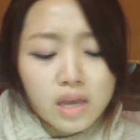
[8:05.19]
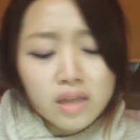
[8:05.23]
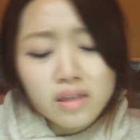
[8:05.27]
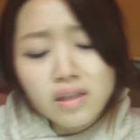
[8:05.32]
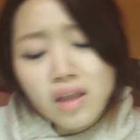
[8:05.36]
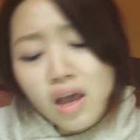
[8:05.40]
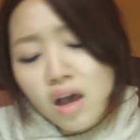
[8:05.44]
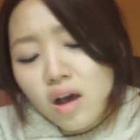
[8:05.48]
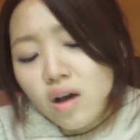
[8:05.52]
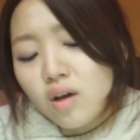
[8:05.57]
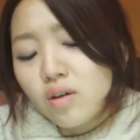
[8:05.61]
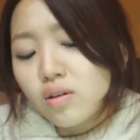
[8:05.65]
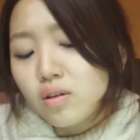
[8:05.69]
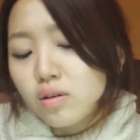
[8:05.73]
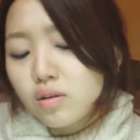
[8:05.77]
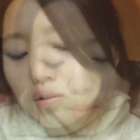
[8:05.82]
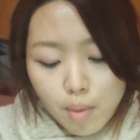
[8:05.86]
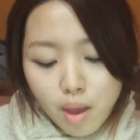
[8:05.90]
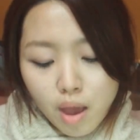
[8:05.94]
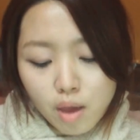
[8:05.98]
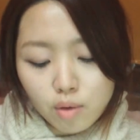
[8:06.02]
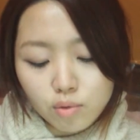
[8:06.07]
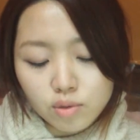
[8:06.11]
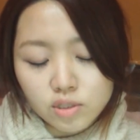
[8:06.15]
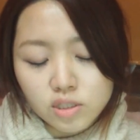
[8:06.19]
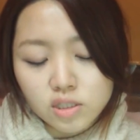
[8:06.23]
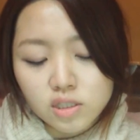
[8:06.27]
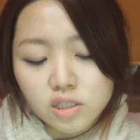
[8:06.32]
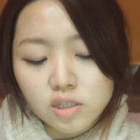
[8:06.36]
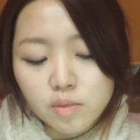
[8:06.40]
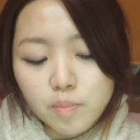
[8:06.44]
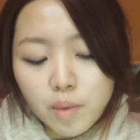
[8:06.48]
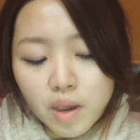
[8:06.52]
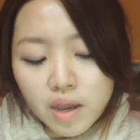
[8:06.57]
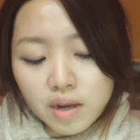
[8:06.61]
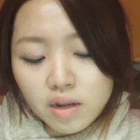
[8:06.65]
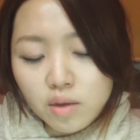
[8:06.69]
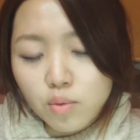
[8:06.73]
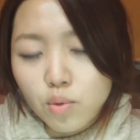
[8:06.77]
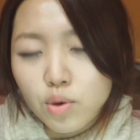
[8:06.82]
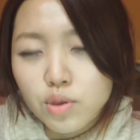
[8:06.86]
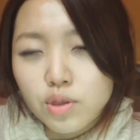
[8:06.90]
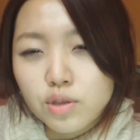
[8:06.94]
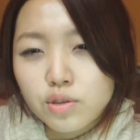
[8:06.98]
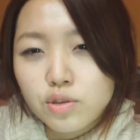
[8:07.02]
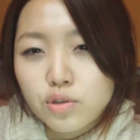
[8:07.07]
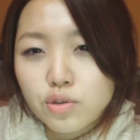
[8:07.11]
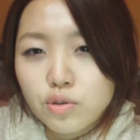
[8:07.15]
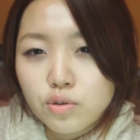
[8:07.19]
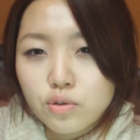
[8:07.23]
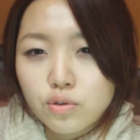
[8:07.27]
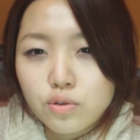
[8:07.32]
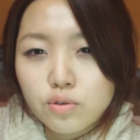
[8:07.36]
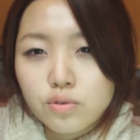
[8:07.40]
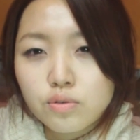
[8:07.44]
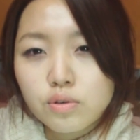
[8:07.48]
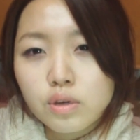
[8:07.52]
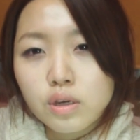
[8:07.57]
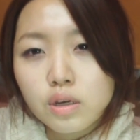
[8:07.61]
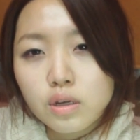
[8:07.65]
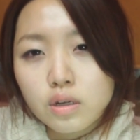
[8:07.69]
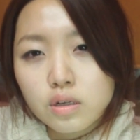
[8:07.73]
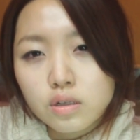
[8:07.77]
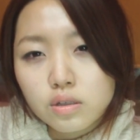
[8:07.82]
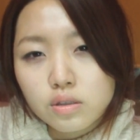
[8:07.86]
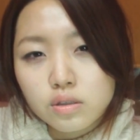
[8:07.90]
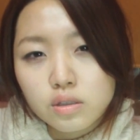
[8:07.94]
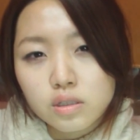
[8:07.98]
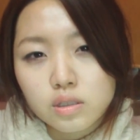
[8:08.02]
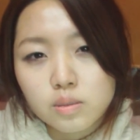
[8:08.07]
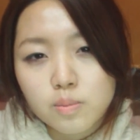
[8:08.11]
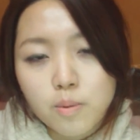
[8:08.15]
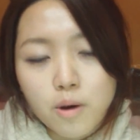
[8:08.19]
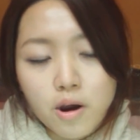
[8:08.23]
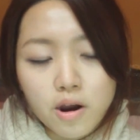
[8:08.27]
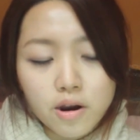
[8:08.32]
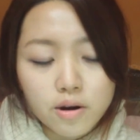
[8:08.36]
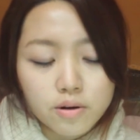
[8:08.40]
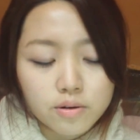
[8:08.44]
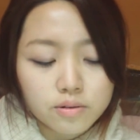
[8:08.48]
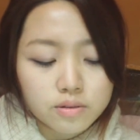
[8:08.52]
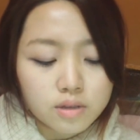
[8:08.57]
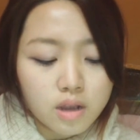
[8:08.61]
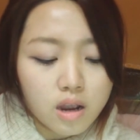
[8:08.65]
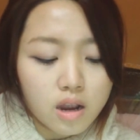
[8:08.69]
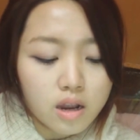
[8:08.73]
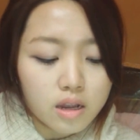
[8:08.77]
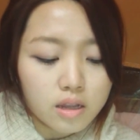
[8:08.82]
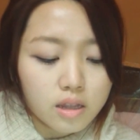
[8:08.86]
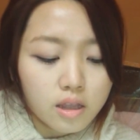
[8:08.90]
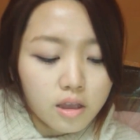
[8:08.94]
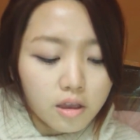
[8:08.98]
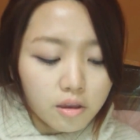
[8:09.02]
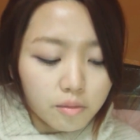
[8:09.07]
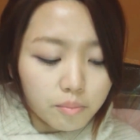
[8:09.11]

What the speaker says: Now, I was debating whether to include this part or not